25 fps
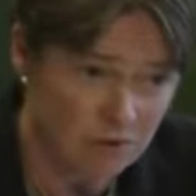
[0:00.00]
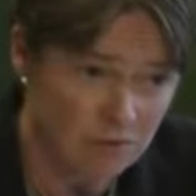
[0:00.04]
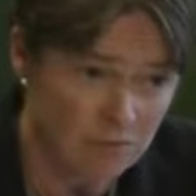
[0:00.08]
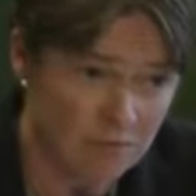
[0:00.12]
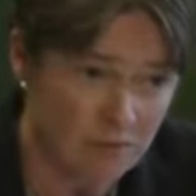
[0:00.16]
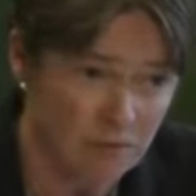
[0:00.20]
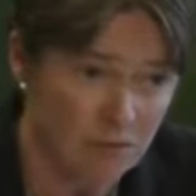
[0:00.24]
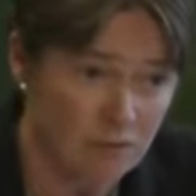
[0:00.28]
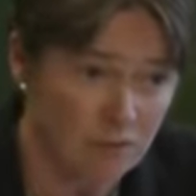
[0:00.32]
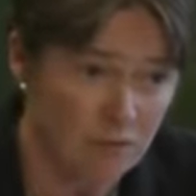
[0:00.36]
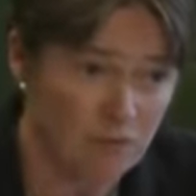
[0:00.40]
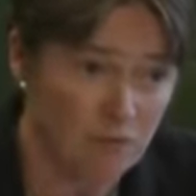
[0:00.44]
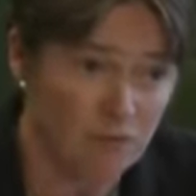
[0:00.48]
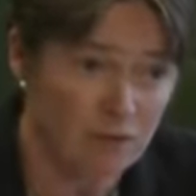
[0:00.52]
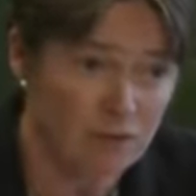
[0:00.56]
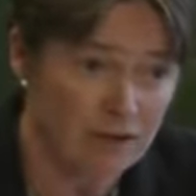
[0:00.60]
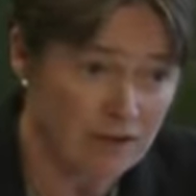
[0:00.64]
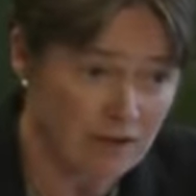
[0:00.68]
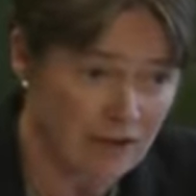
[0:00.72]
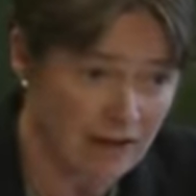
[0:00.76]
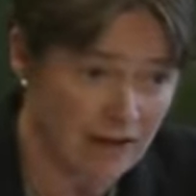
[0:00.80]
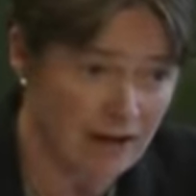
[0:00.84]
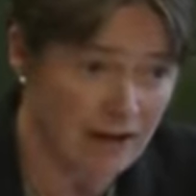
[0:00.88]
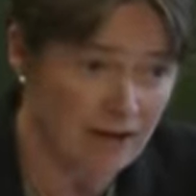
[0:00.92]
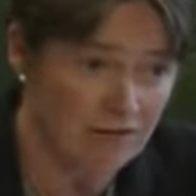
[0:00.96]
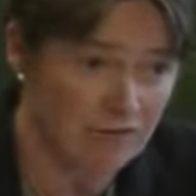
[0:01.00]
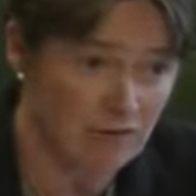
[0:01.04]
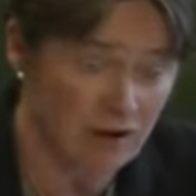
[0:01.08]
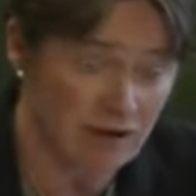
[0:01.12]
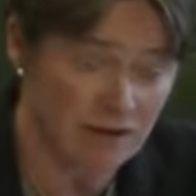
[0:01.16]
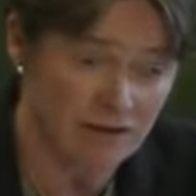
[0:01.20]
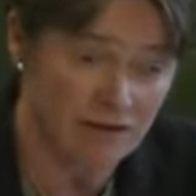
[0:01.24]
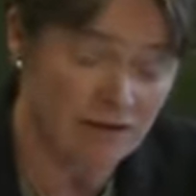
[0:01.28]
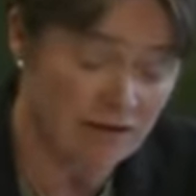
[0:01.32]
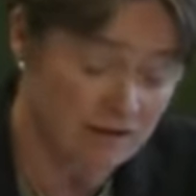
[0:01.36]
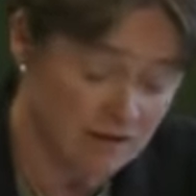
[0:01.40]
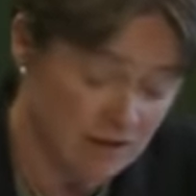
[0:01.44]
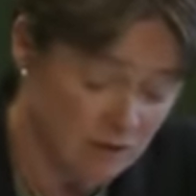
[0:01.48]
But we will have,
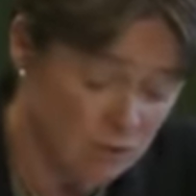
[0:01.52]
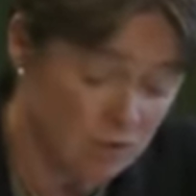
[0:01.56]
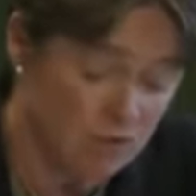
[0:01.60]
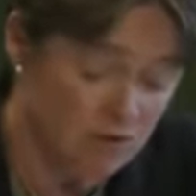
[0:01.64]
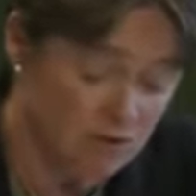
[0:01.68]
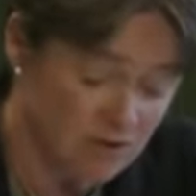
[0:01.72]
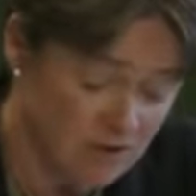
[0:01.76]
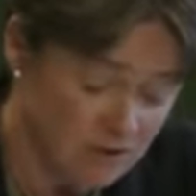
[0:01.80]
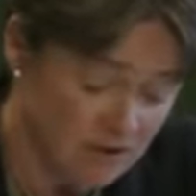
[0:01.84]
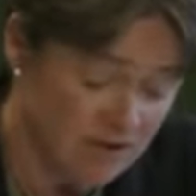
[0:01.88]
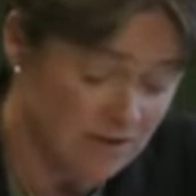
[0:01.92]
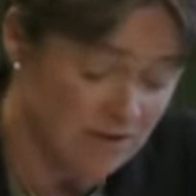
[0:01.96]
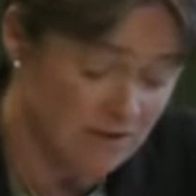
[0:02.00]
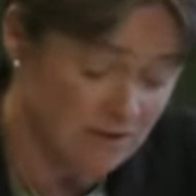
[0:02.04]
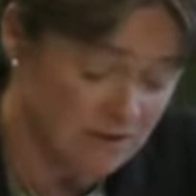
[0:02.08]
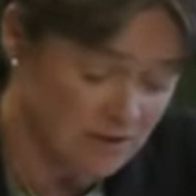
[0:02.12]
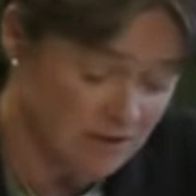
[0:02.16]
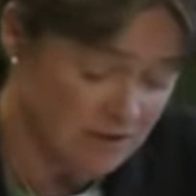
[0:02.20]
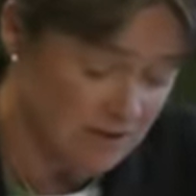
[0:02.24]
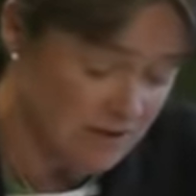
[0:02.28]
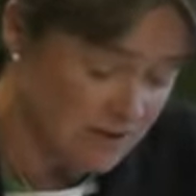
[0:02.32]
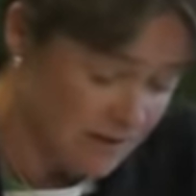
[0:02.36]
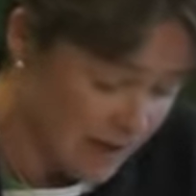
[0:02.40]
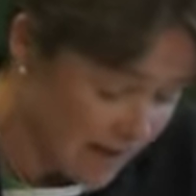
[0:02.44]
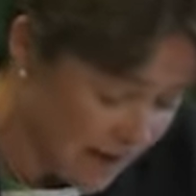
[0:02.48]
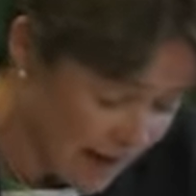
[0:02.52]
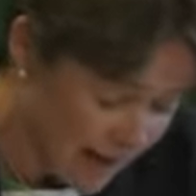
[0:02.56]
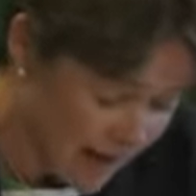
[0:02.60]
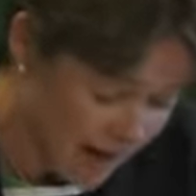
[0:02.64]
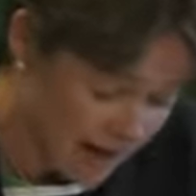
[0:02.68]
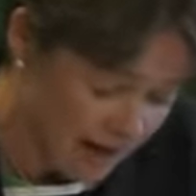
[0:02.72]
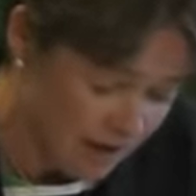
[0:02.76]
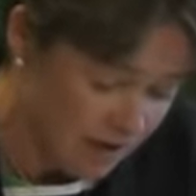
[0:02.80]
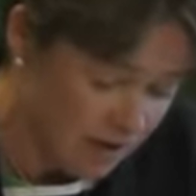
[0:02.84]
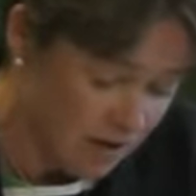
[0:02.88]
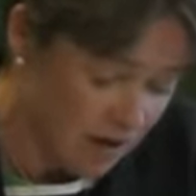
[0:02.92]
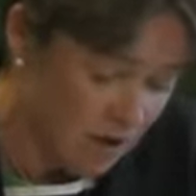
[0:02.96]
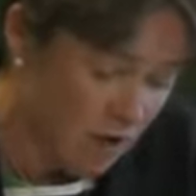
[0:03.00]
and I would say that
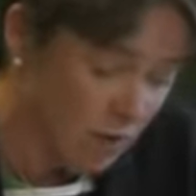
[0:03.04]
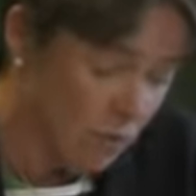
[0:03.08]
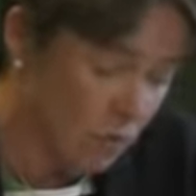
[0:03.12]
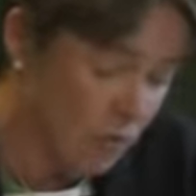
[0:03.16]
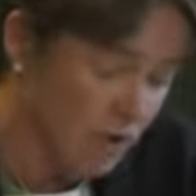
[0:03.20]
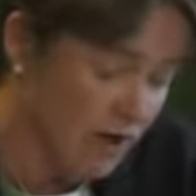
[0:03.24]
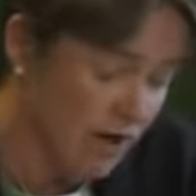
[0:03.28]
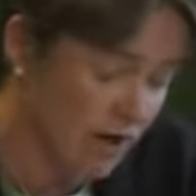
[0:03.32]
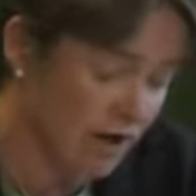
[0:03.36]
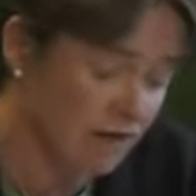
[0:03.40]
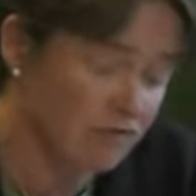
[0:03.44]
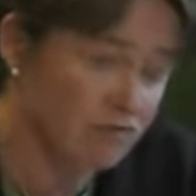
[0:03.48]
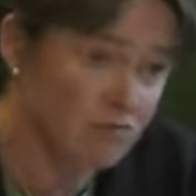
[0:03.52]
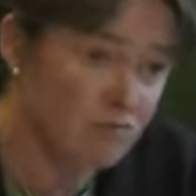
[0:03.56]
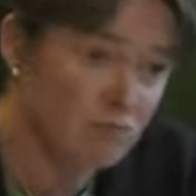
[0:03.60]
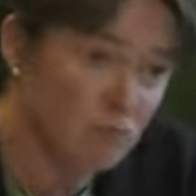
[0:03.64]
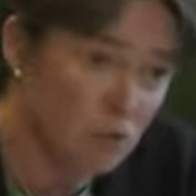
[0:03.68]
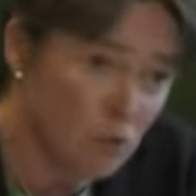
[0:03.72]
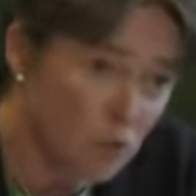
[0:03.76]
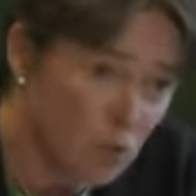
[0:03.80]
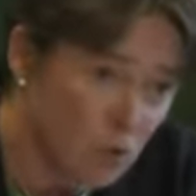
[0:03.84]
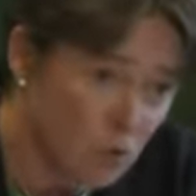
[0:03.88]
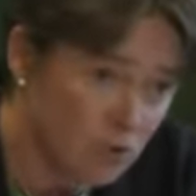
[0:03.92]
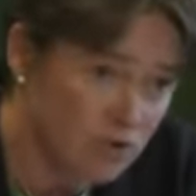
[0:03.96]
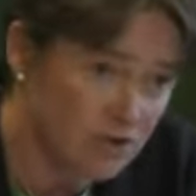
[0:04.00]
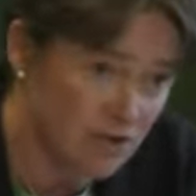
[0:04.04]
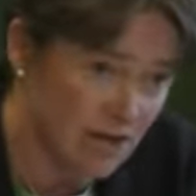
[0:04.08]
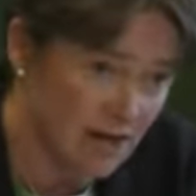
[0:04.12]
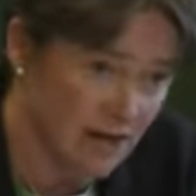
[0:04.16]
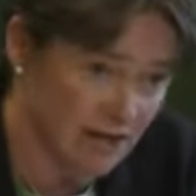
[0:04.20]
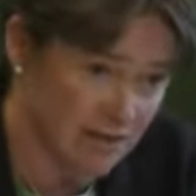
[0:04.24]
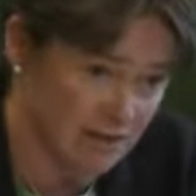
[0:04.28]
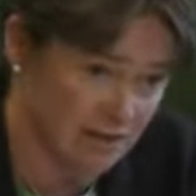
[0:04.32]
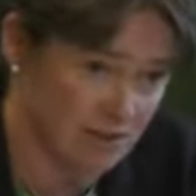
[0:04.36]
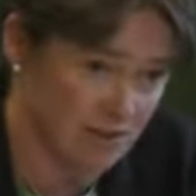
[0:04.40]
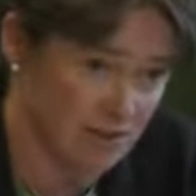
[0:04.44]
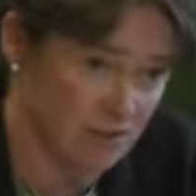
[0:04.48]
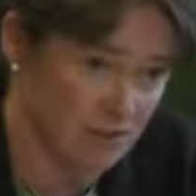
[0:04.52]
today we have more tests